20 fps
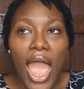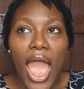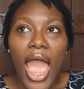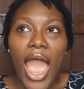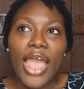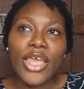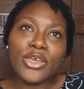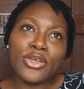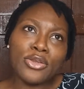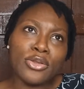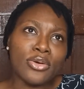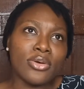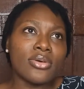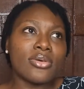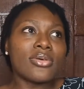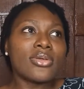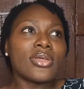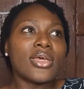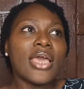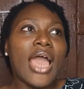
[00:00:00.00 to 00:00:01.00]
I
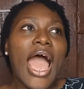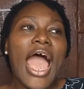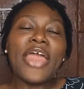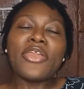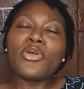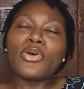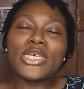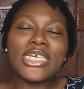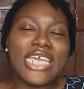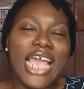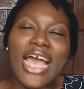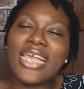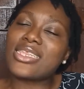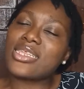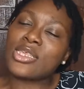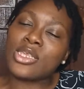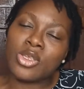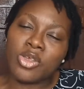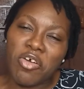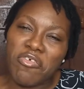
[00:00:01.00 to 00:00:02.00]
know she has a
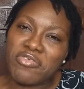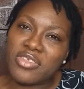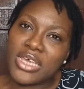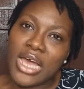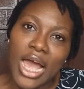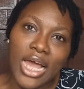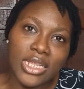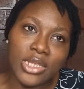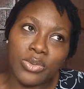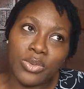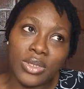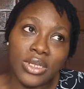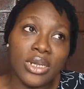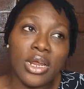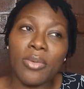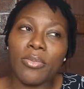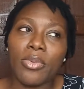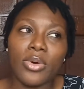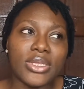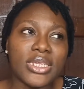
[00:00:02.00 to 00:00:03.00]
soft heart within her,
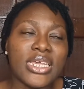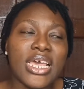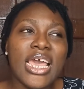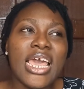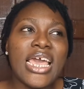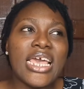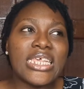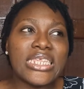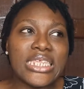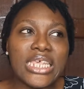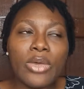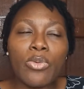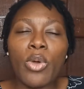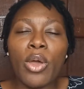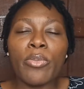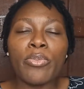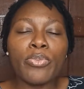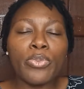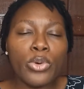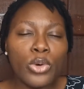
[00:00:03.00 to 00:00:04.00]
but see, when
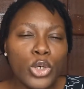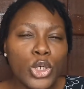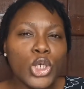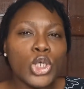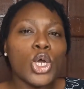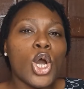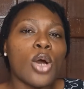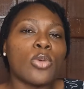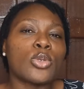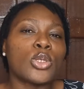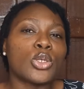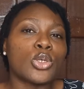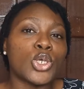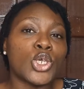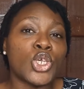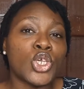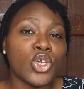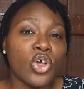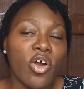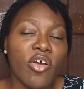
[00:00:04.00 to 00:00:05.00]
push comes to
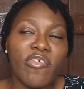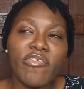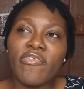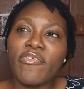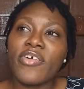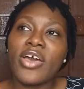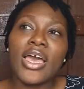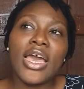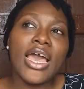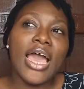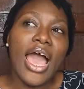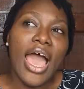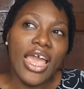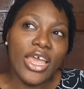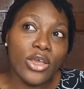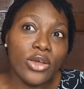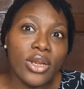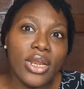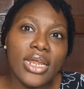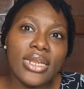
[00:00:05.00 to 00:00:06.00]
shove,
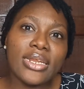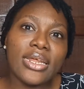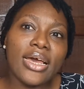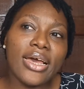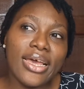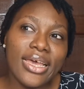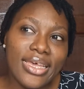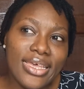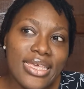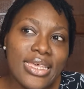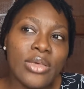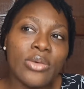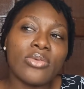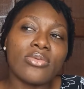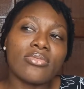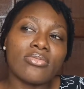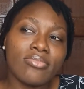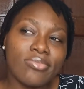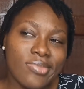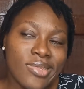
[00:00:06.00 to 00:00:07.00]
Yolanda
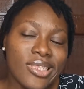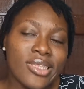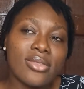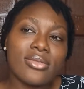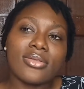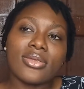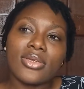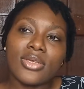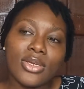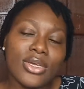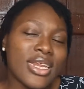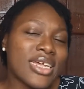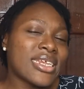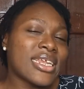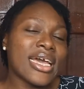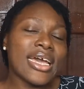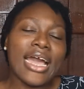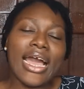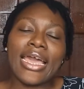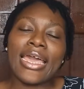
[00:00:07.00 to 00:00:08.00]

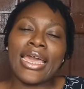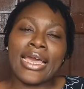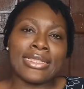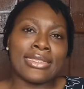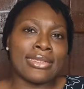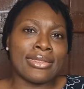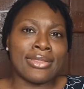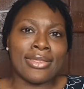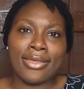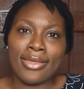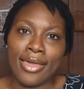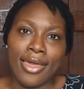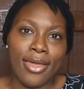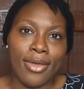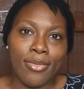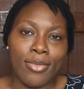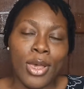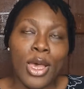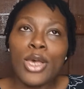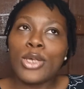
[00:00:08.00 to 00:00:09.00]
can get in the
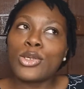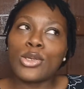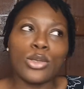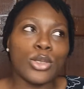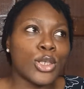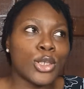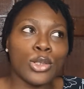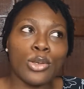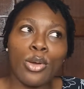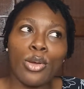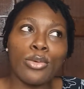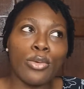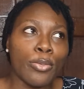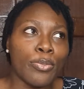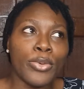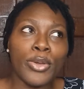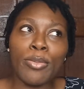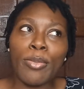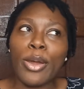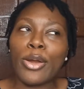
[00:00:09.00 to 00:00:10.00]
game. So she's going to
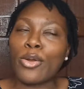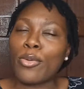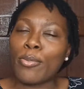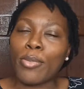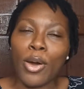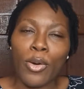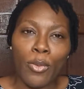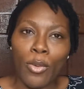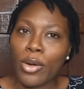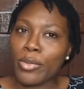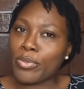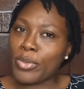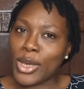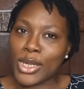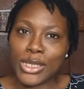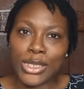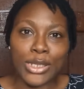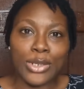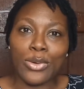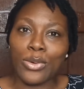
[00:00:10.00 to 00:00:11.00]
be my number 1
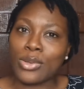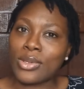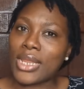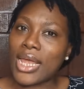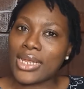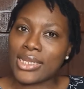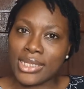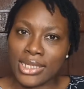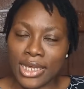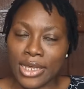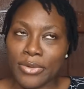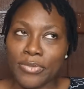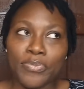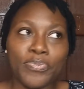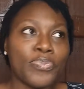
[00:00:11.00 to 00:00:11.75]
person on that team.